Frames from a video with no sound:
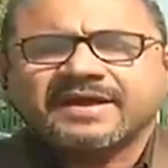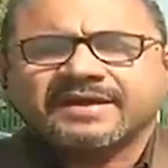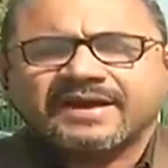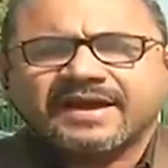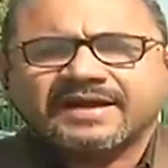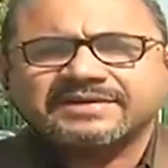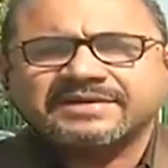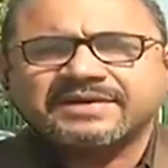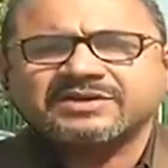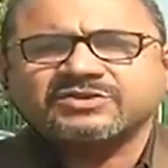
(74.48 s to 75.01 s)

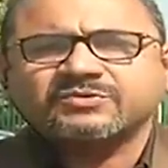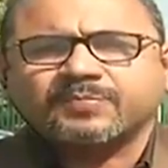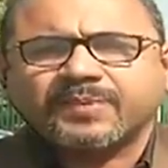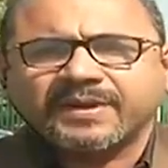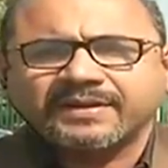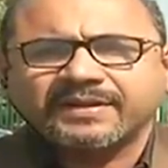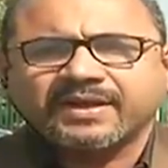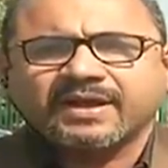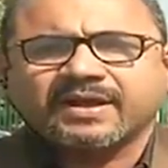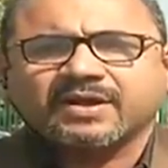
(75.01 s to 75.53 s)
Rajesh
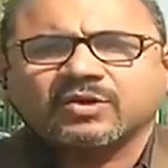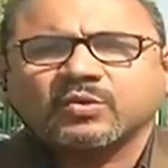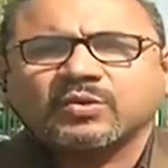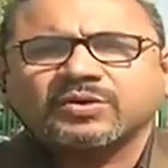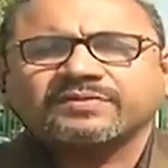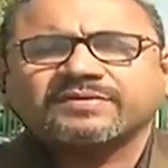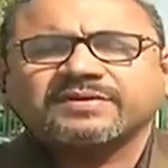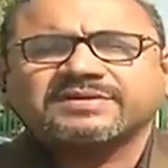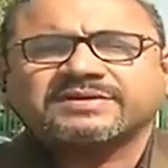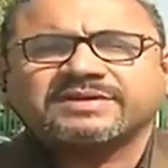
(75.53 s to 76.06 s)
Bindal, who
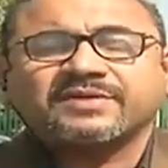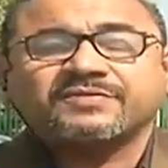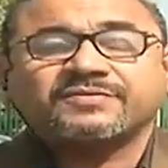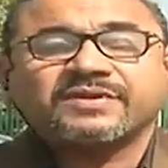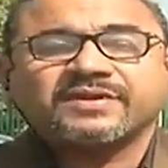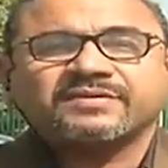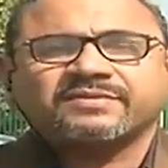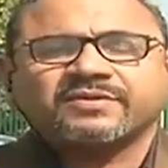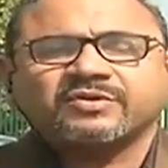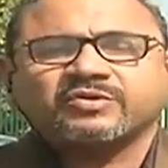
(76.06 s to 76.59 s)
is the Chief
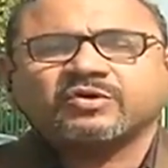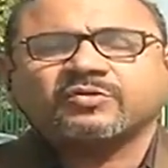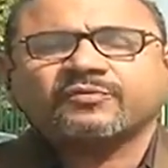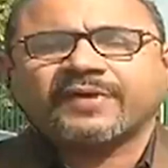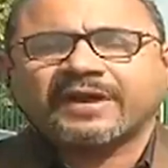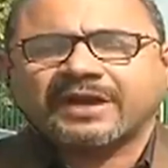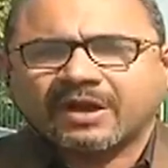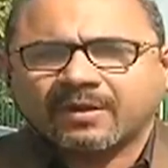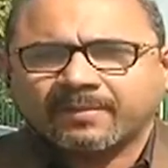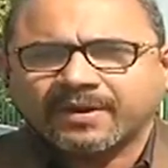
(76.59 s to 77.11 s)
Justice of
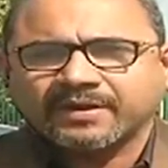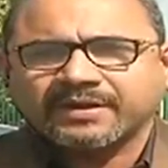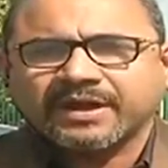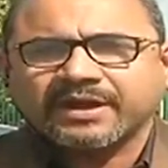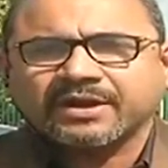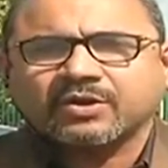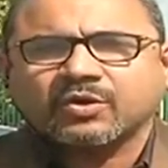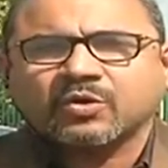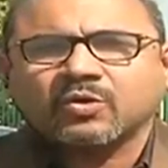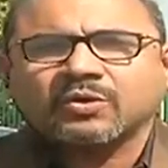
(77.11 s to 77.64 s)
Allahabad
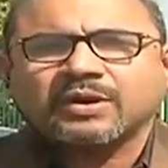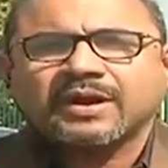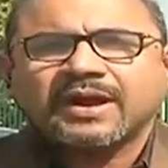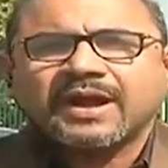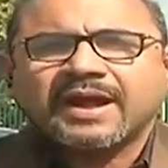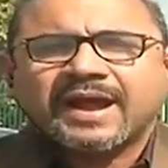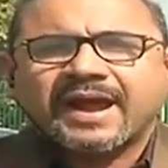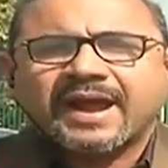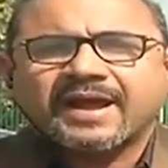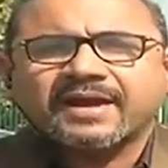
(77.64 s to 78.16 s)
High Court,
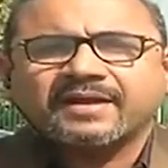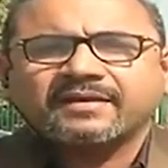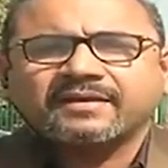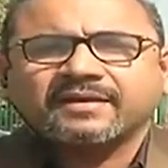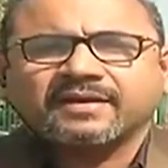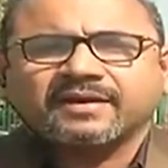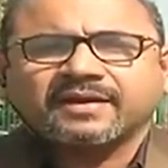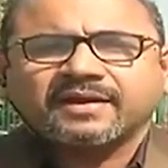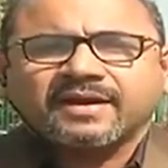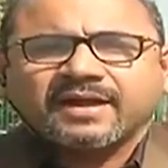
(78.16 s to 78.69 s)
and
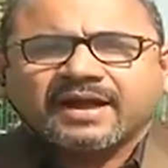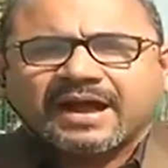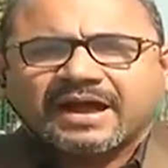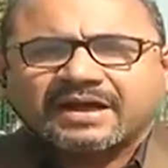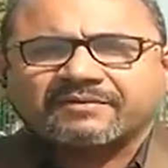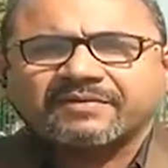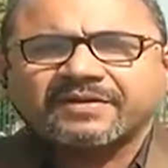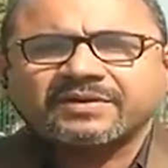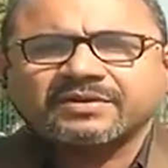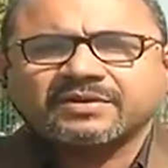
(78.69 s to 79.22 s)

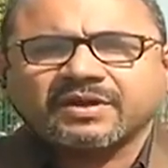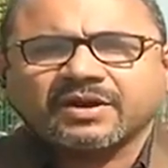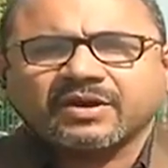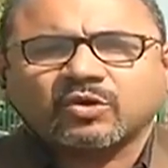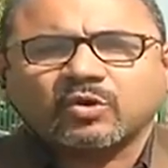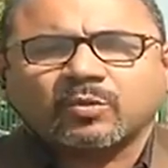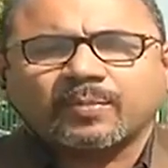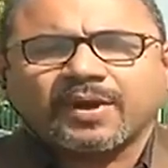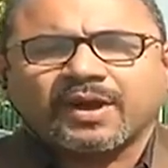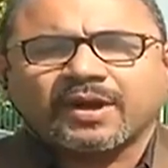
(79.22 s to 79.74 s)
Aravind
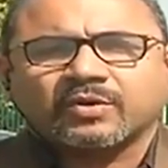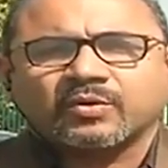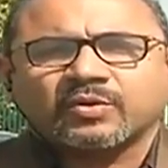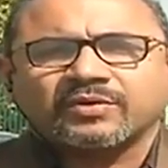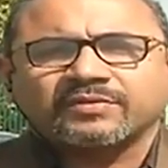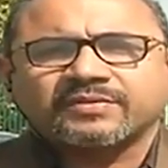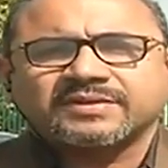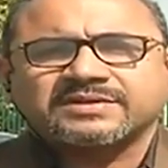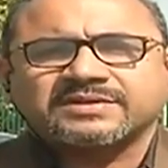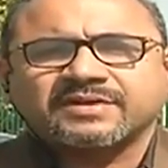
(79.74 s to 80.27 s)
Kumar, who
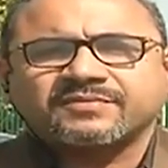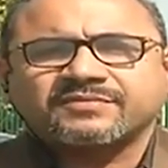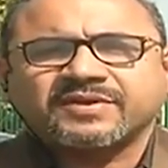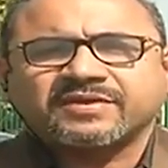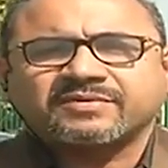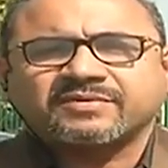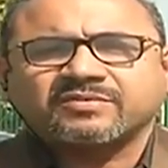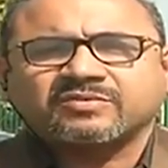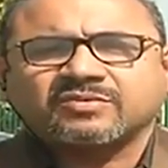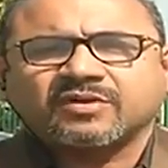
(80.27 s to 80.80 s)
is the Chief
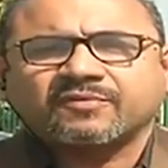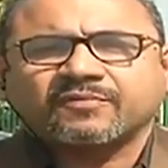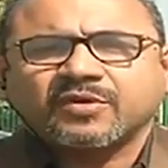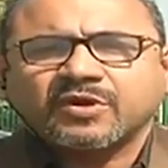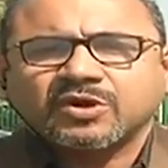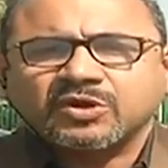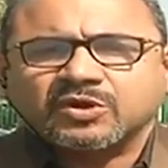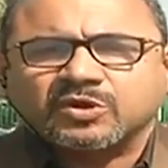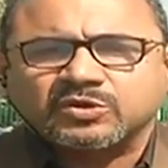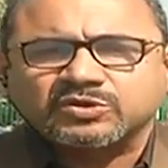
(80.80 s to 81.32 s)
Justice of
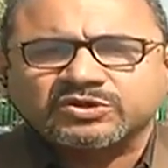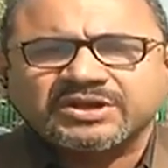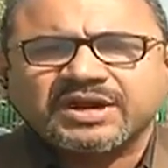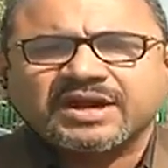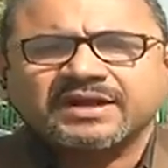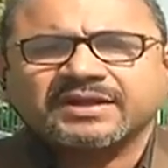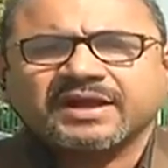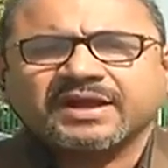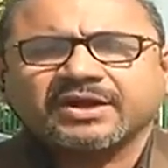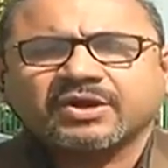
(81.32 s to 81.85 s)

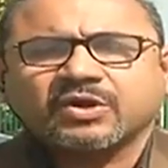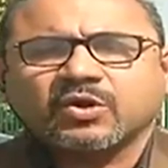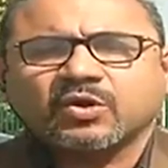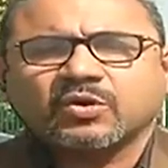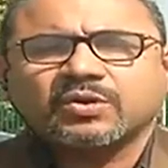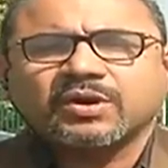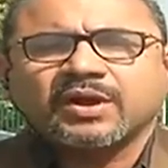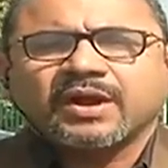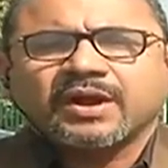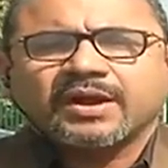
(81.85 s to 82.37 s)
Gujarat High
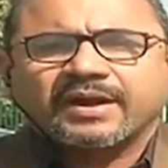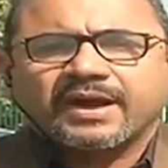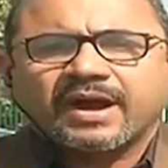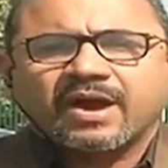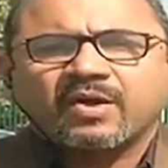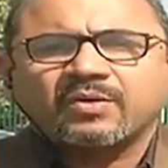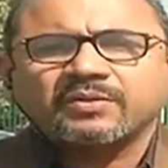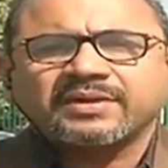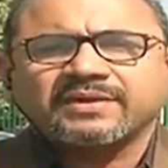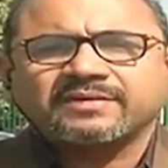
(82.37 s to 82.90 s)
Court.
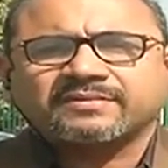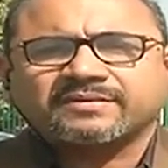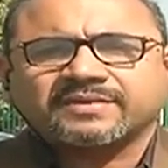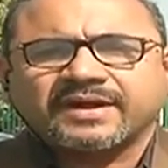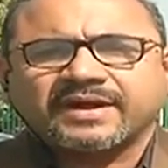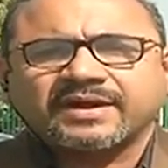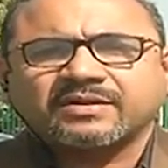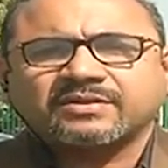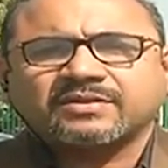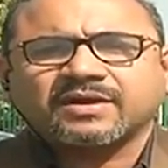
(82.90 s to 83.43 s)
Now, the
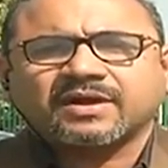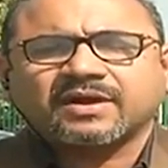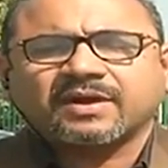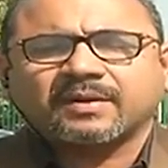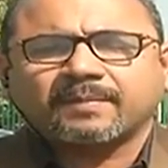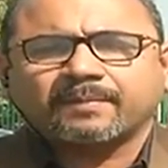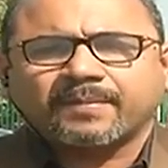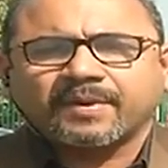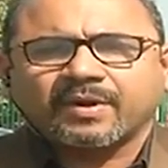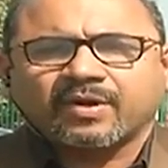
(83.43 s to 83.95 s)
strength
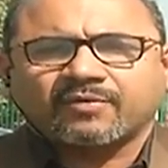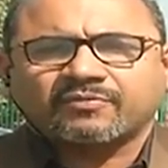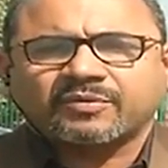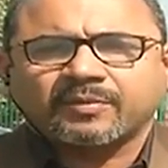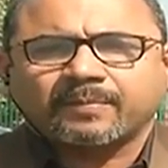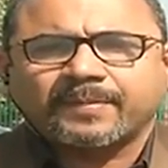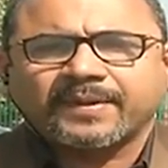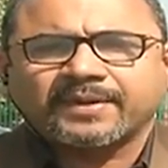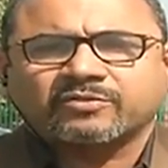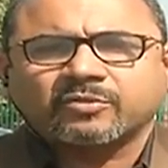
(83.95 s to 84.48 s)
of
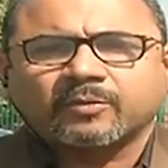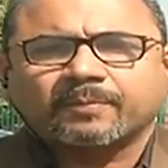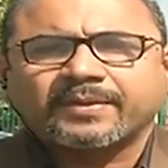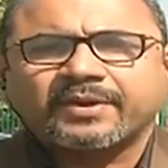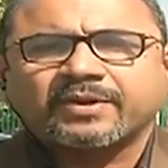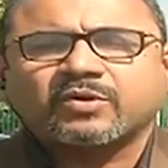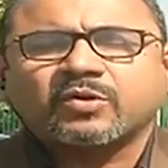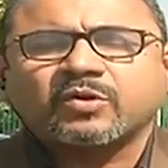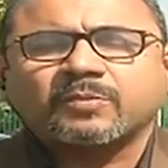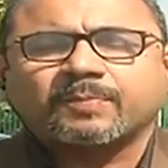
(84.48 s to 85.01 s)
the
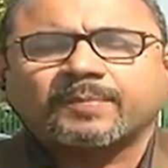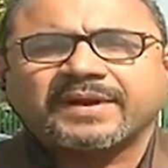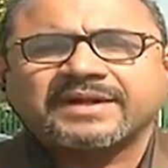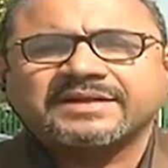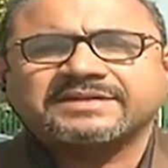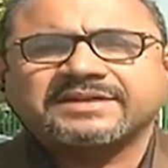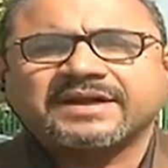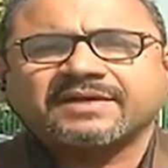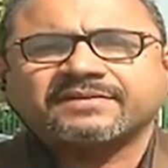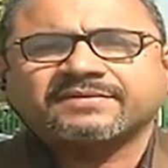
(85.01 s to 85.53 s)
Supreme Court
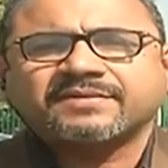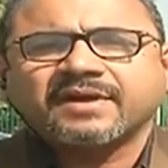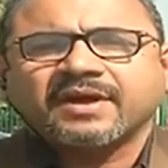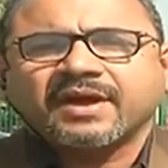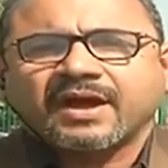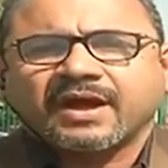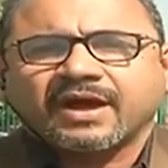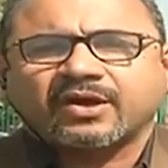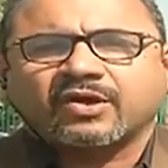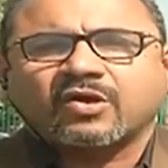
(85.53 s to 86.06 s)
bench has
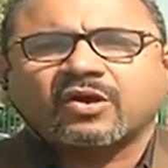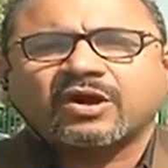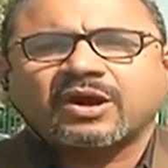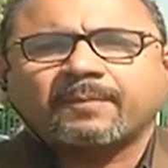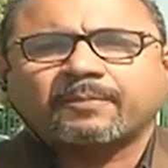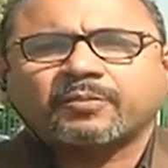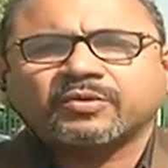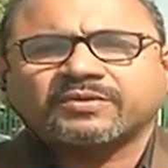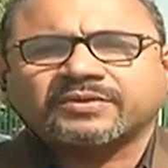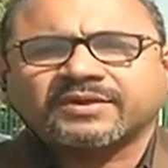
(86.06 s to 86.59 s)
gone
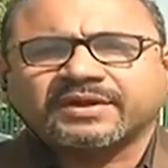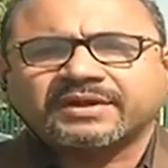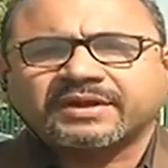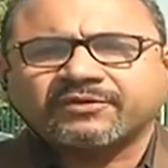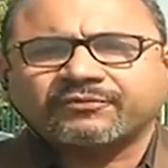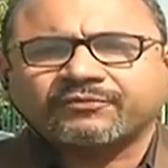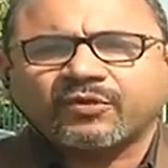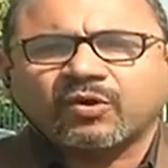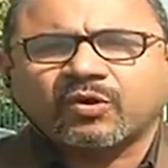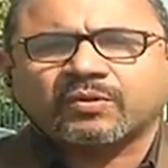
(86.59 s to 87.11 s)
up to
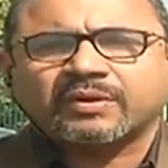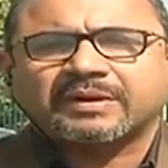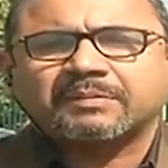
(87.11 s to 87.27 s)
34.